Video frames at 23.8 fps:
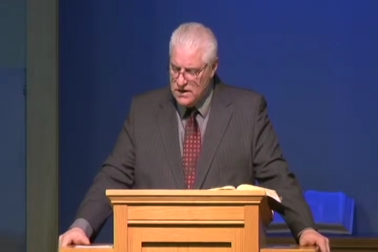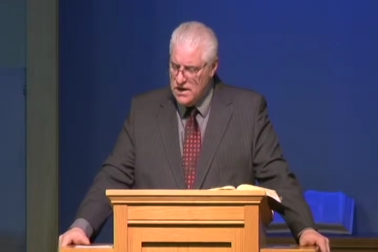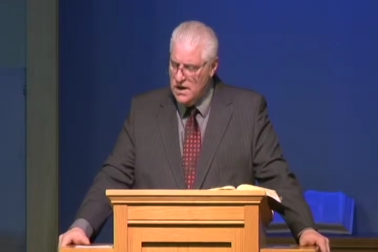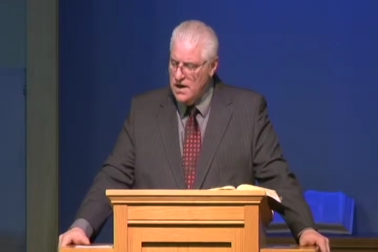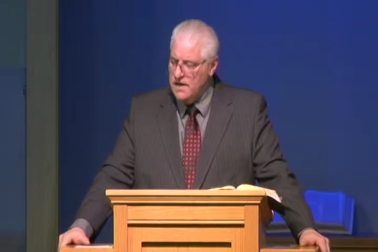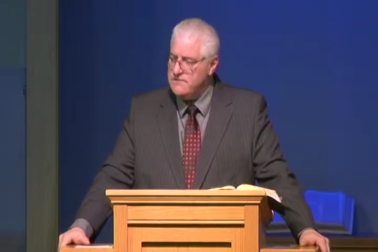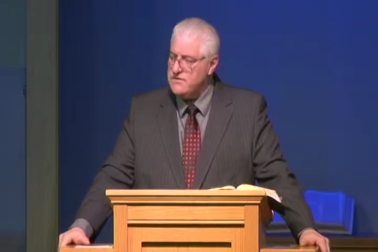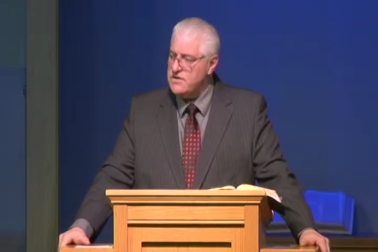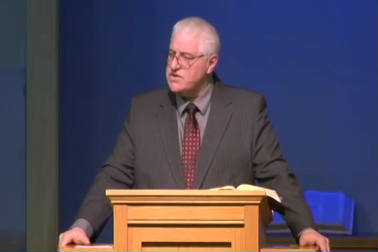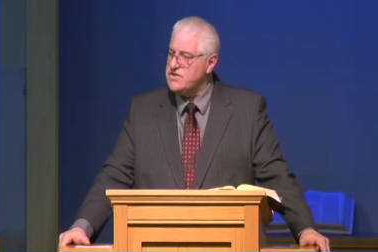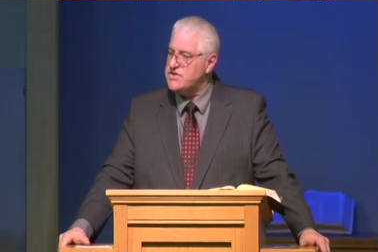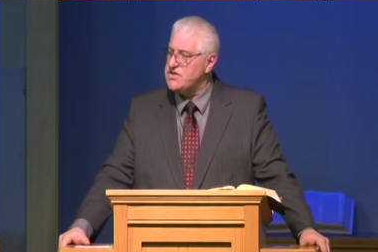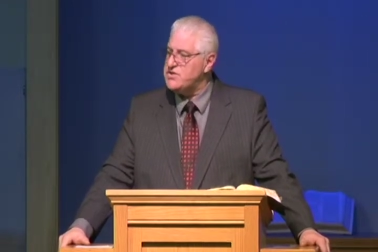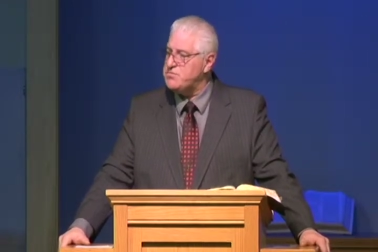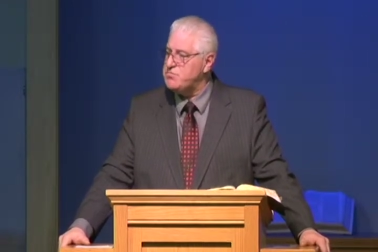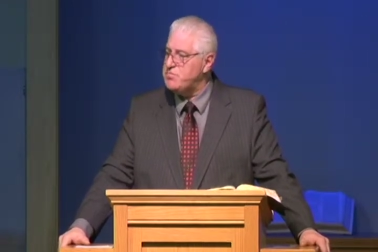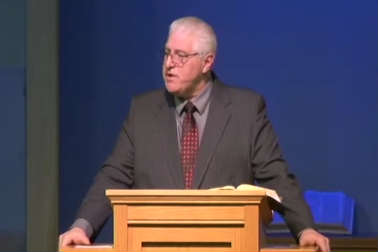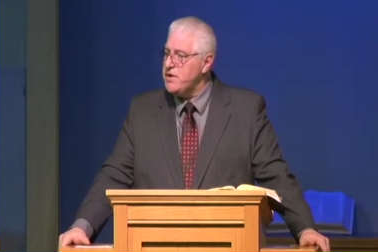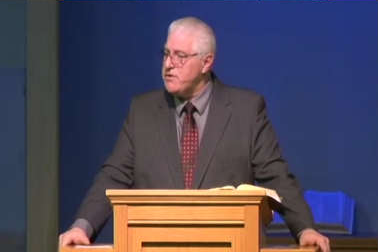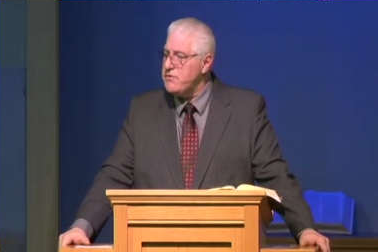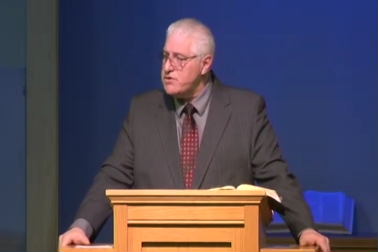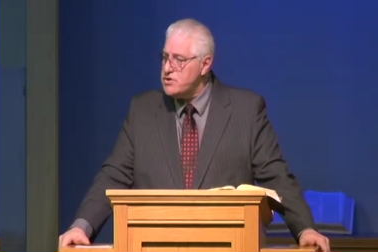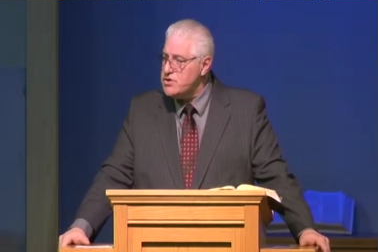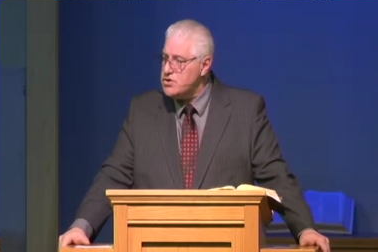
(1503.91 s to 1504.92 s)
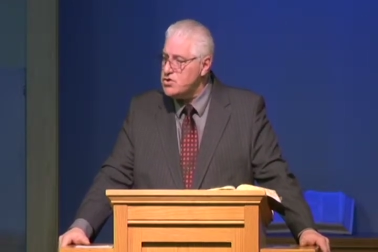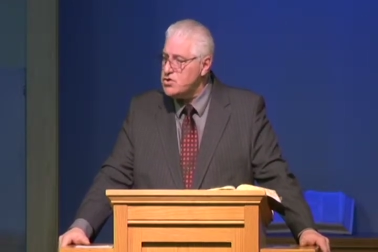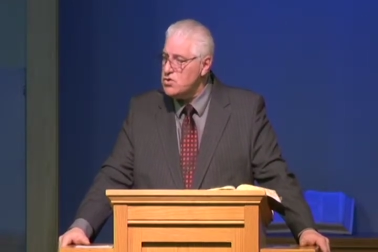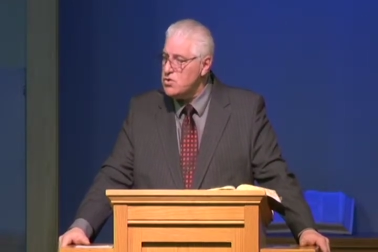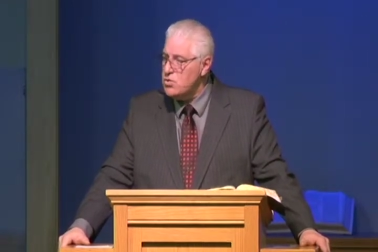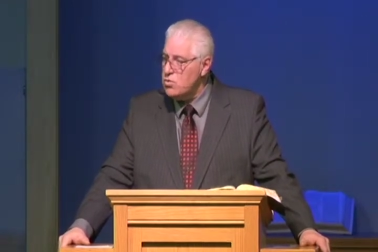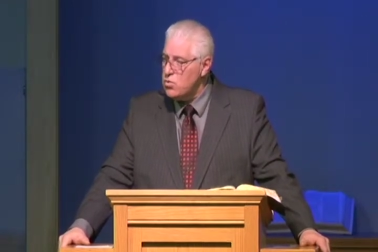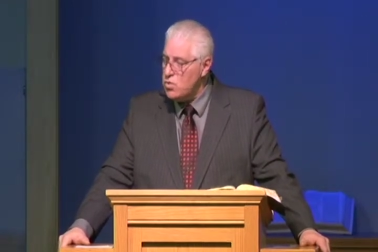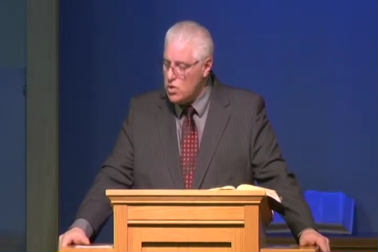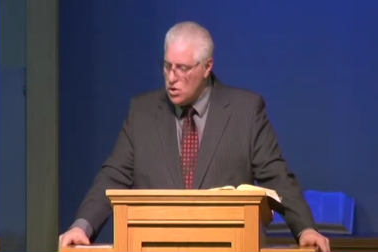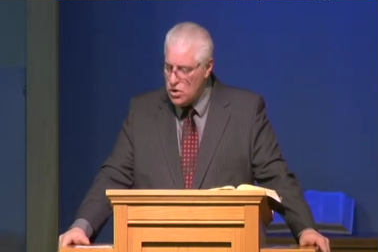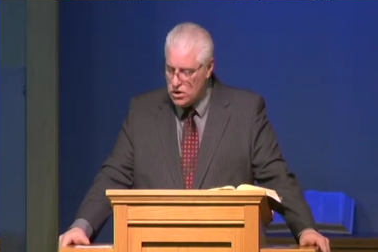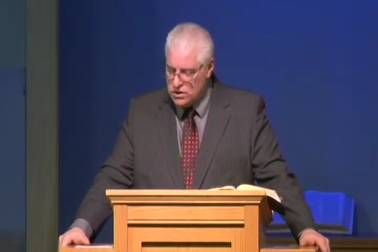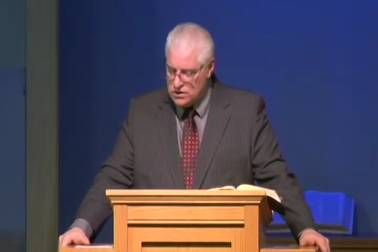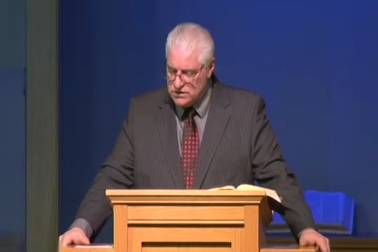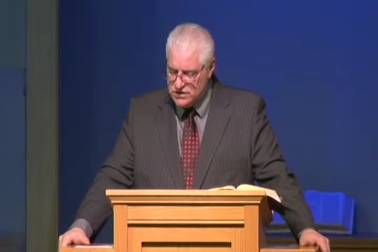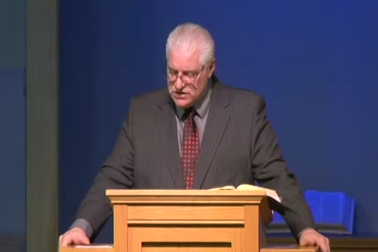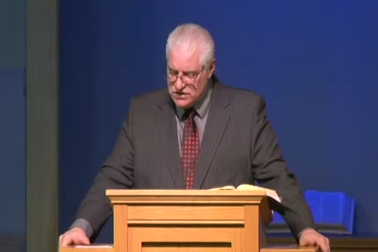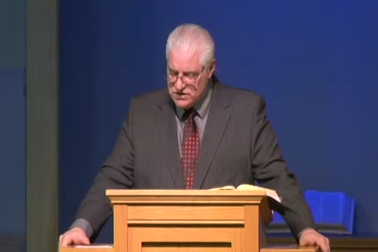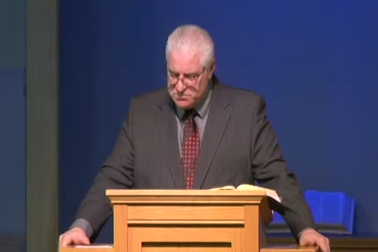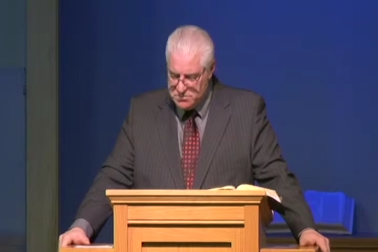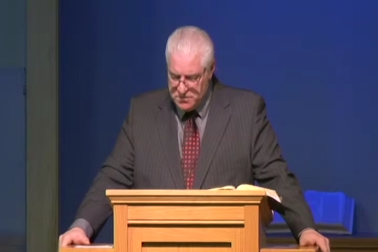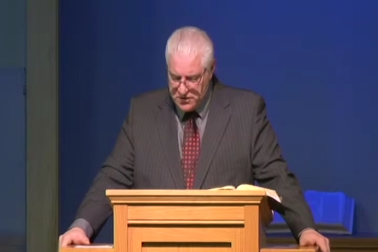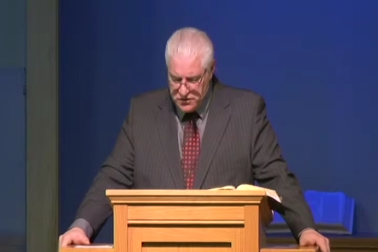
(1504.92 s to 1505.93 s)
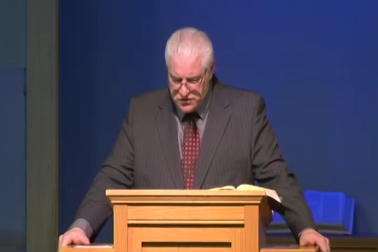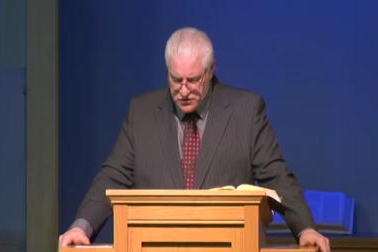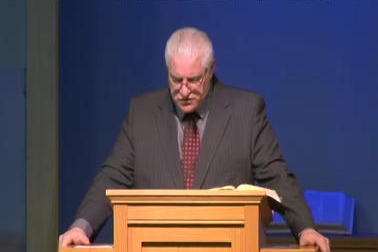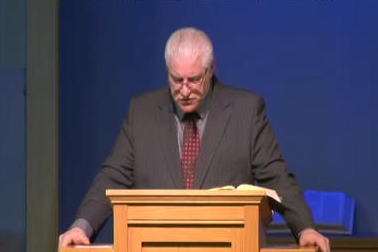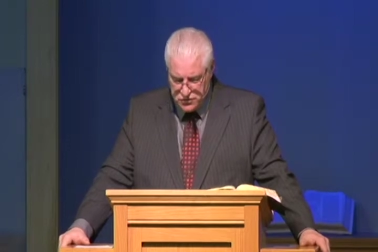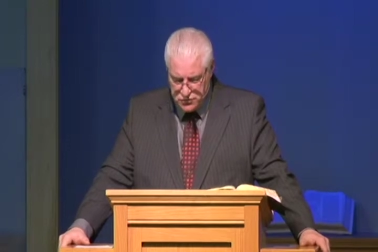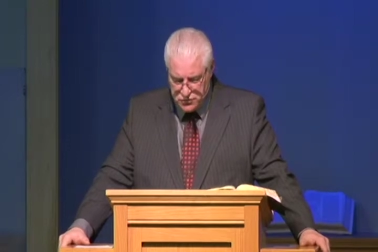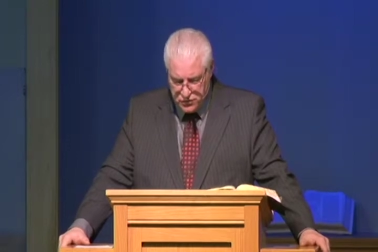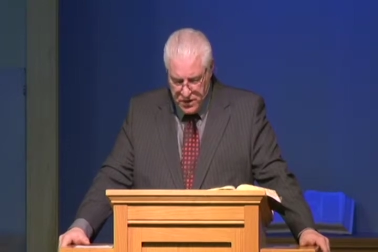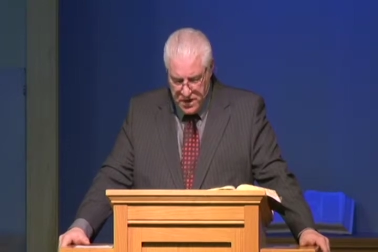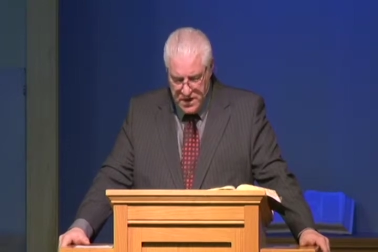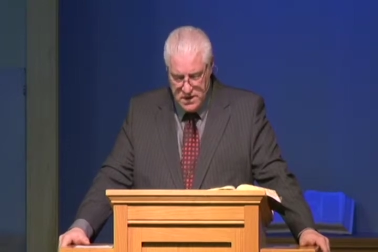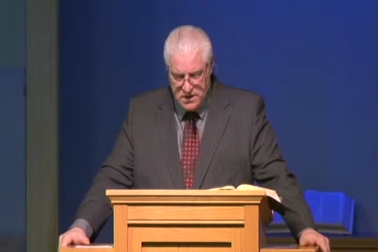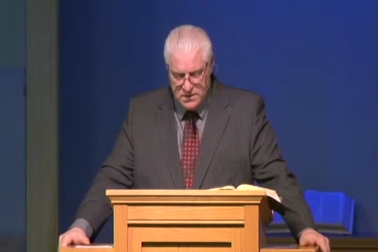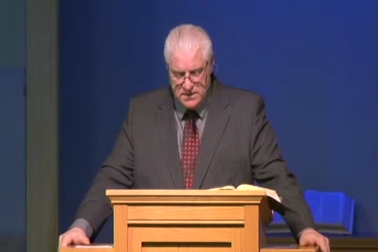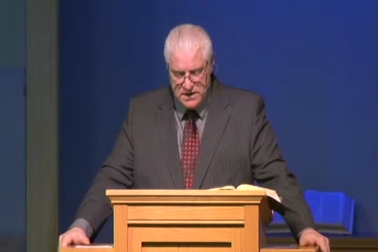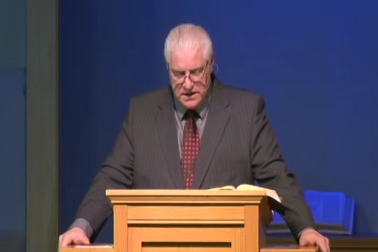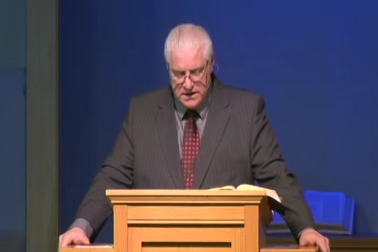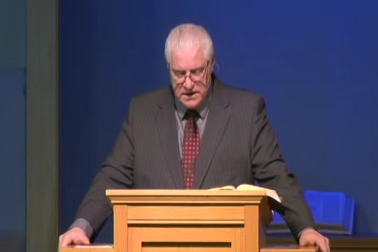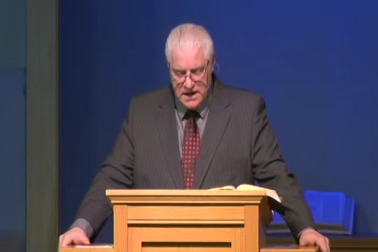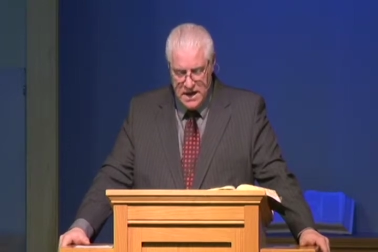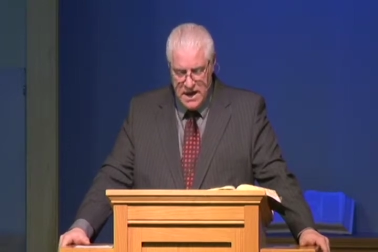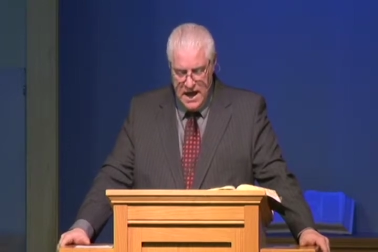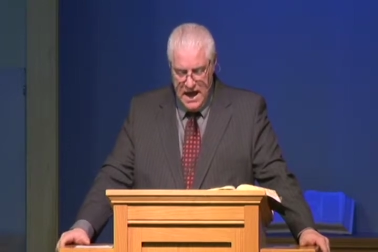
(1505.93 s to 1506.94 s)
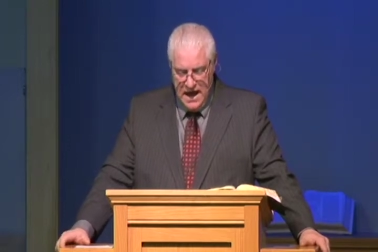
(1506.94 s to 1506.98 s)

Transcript: of a spiritual world, a spiritual realm, and,